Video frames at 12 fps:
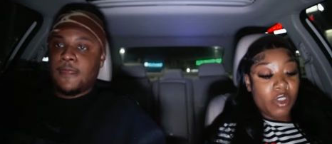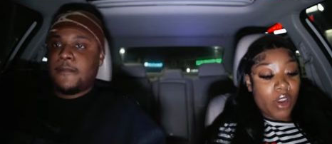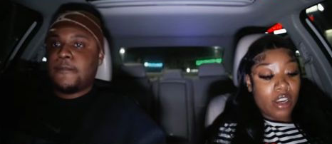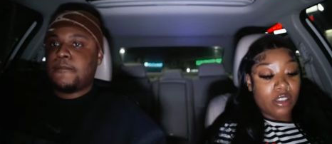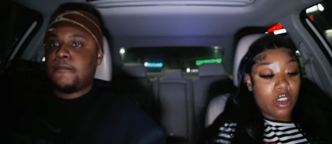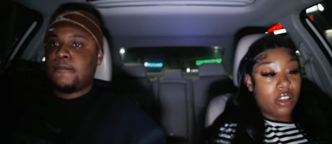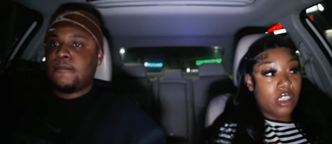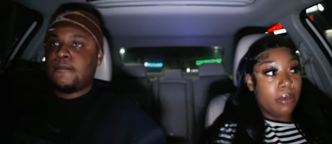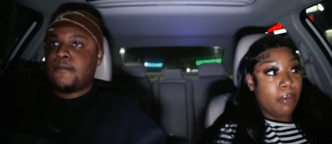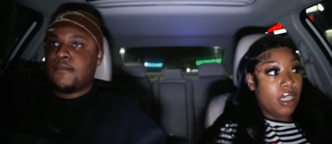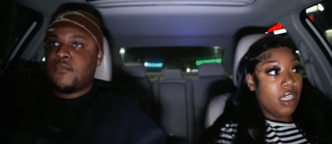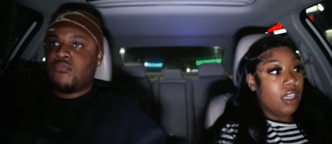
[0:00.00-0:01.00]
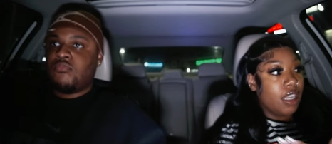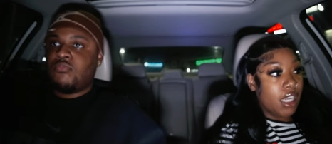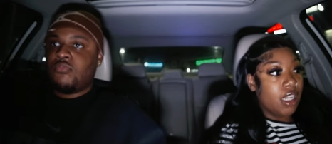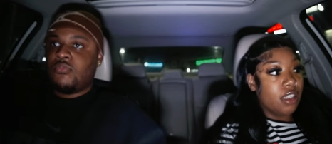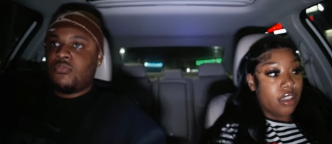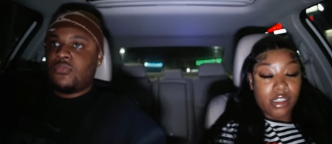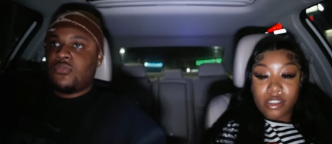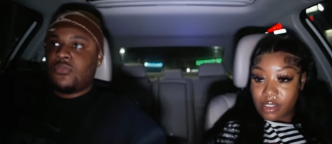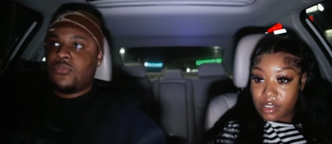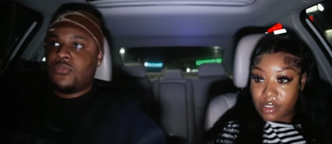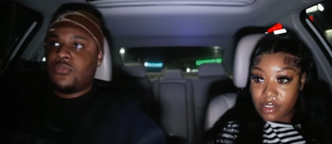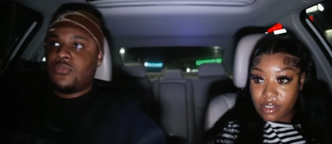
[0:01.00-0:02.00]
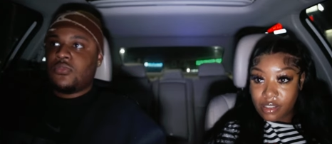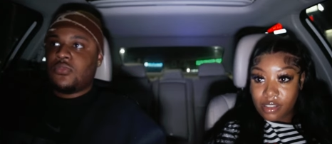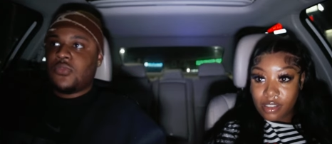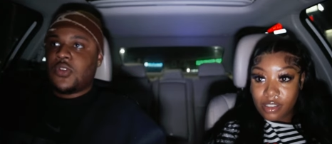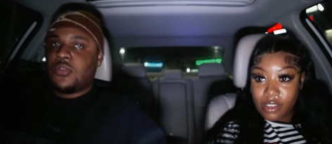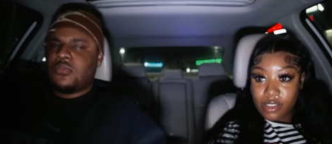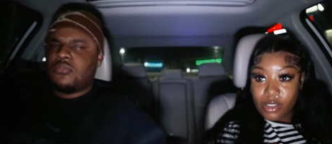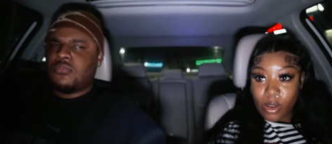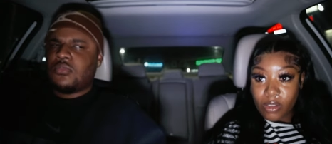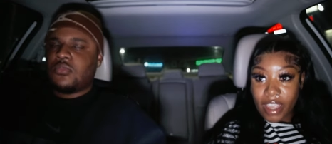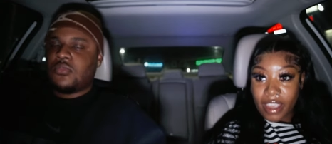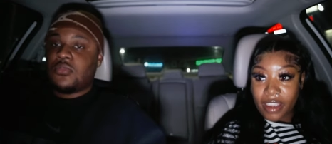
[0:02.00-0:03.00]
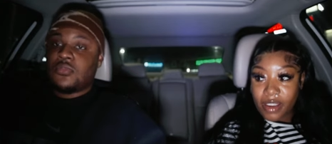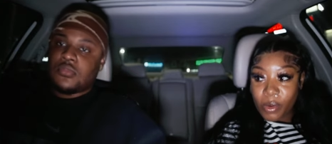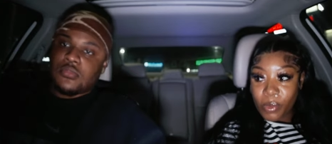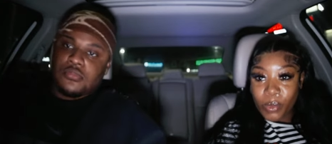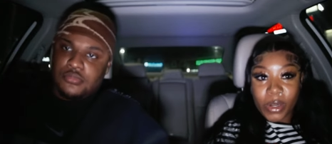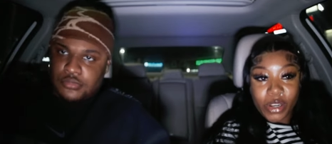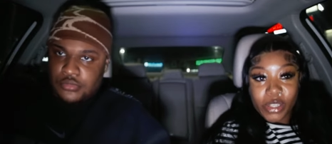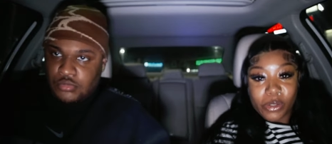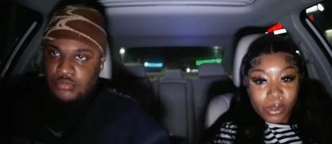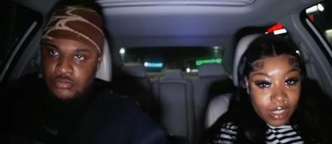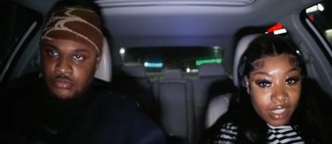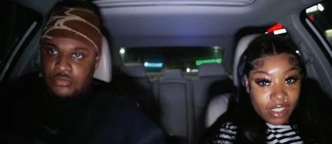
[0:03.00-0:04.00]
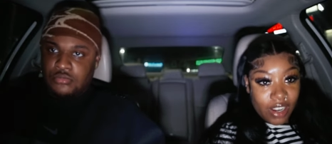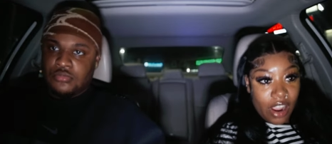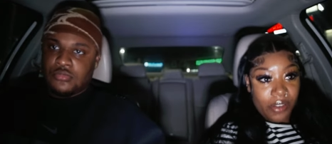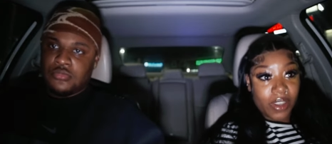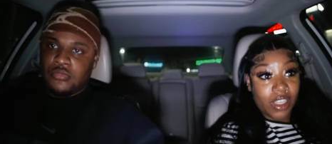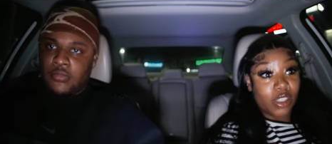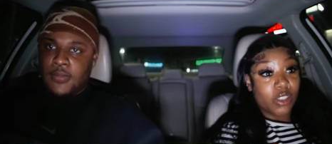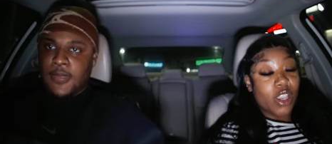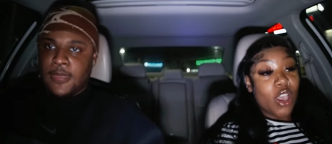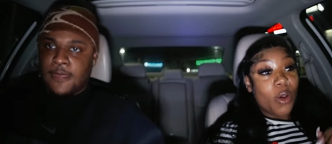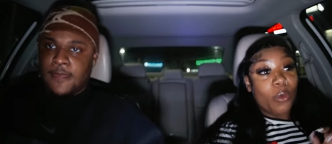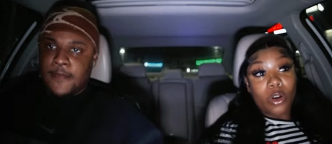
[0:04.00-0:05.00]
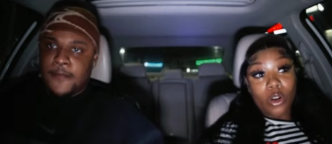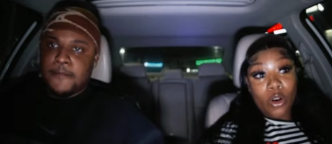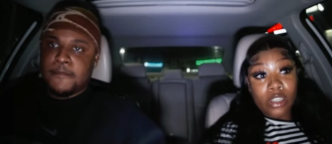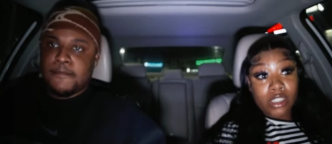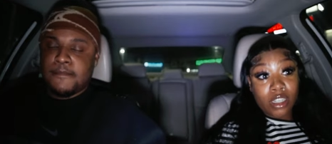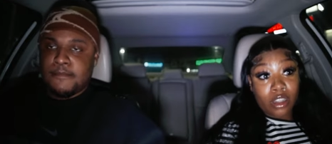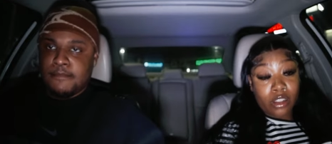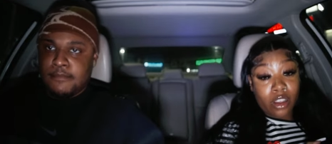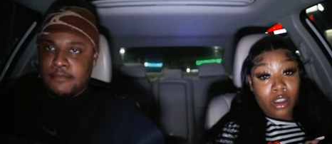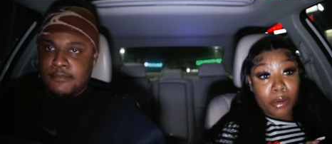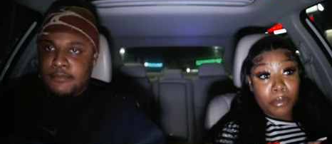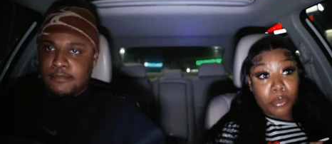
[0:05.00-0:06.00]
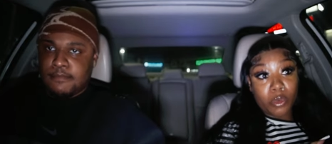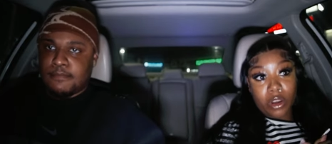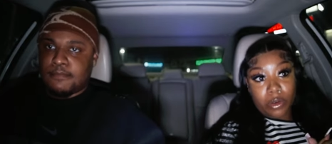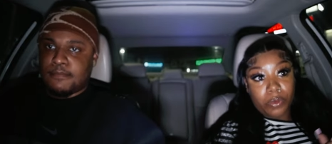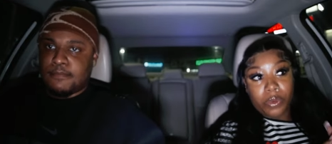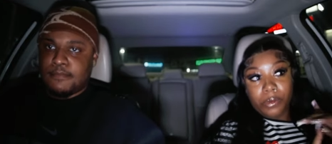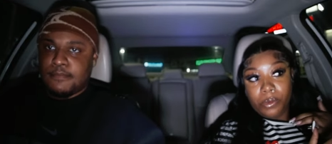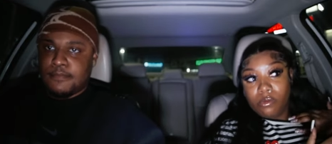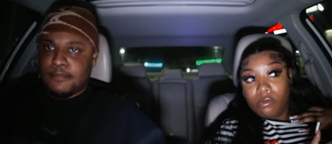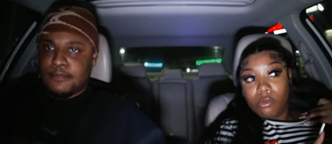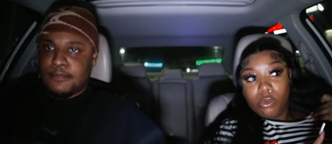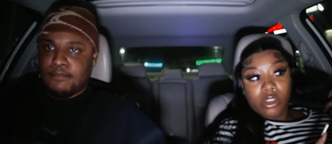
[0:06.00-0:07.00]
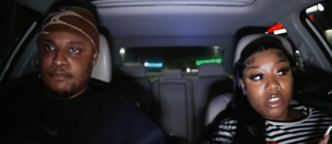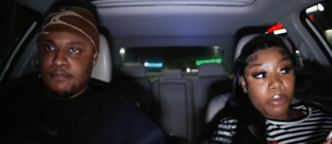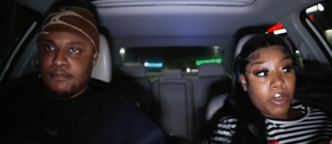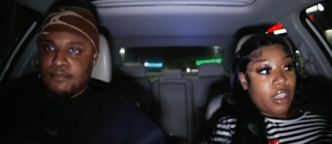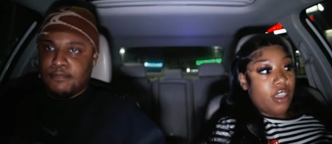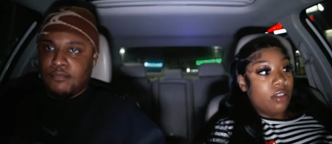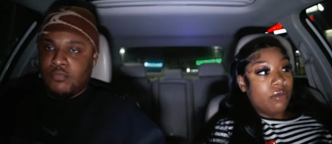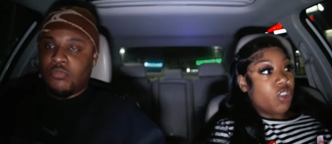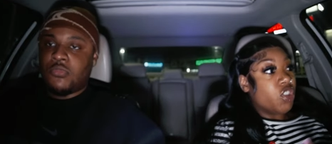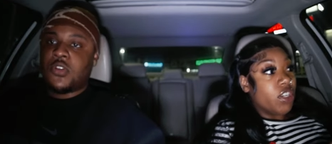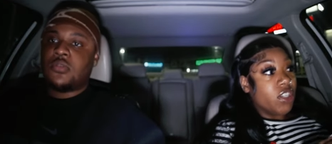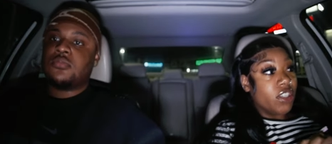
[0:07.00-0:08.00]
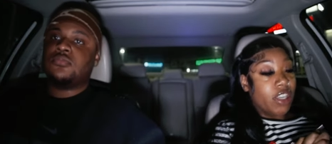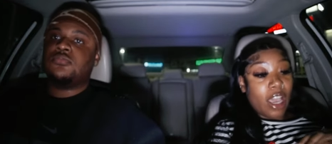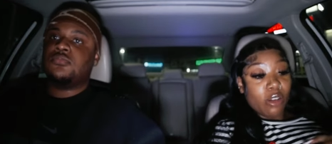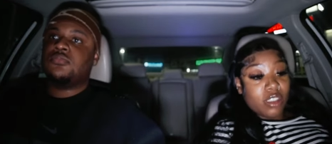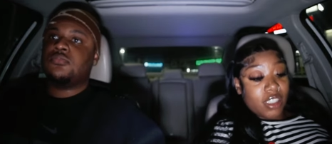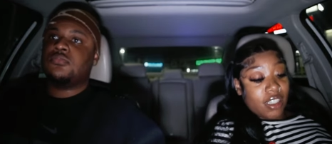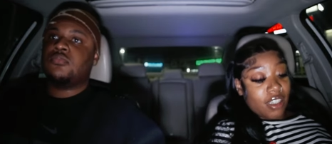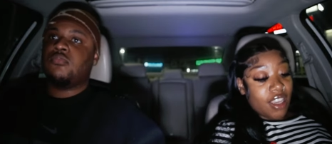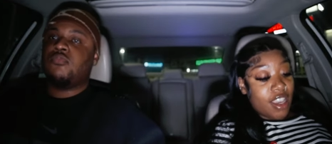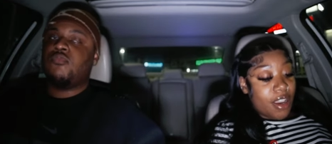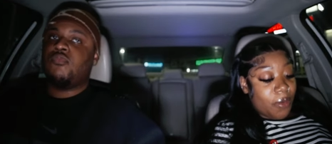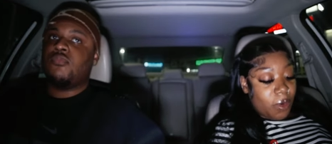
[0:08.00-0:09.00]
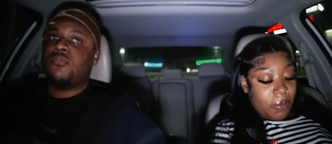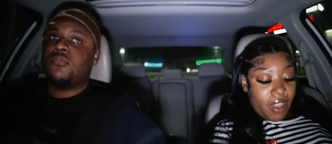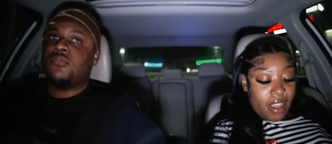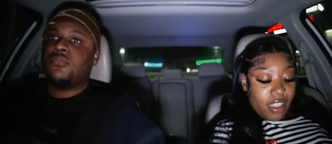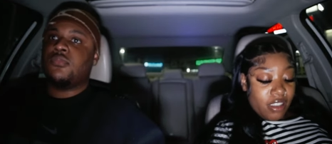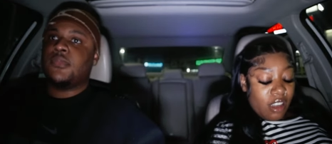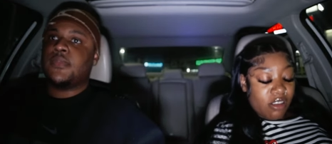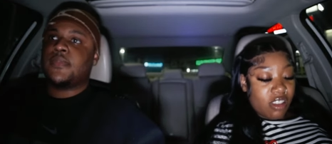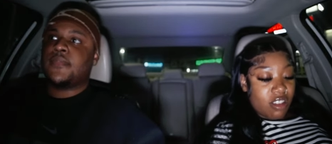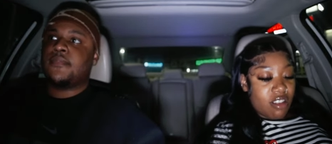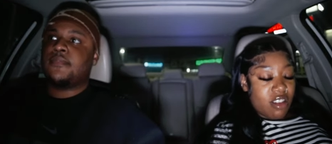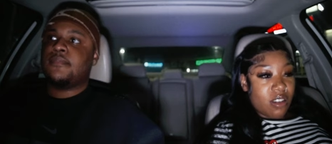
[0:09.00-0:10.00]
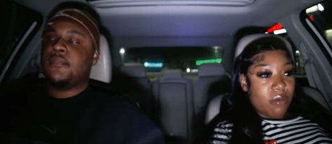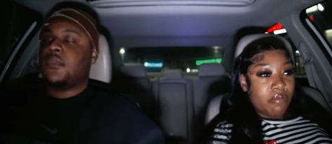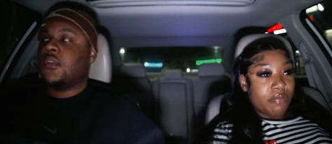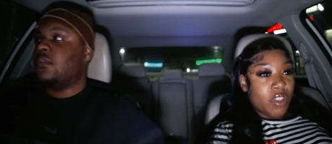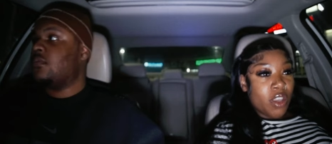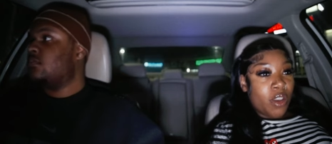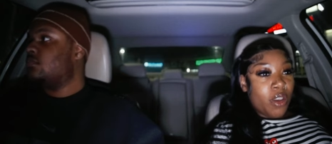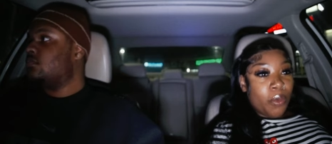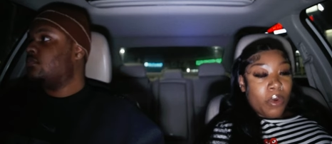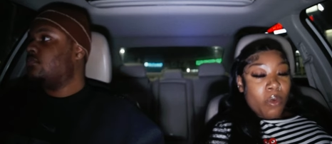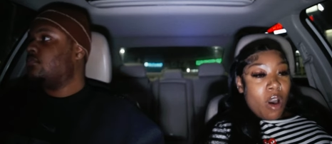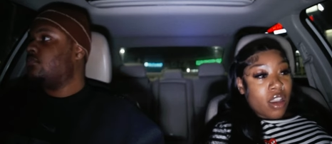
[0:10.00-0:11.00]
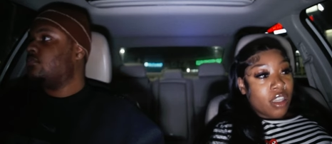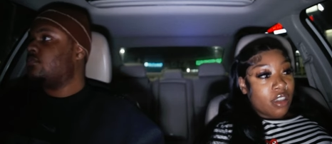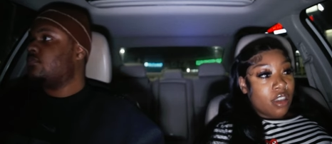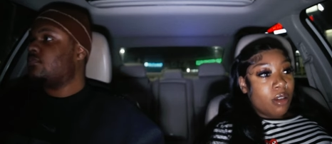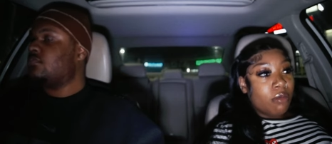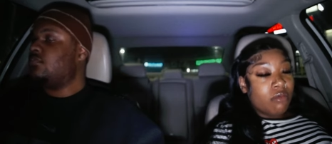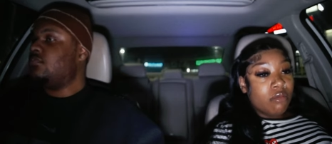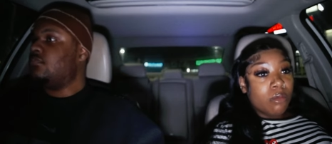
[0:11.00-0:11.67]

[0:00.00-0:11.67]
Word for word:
Speaker 1: be trying to talk to me and Lisa. So like we're gonna use that to our advantage. We'll go into the club. Well, mm. we we'll just be chilling out to eat. We'll be like, let's go to the club. We walking up.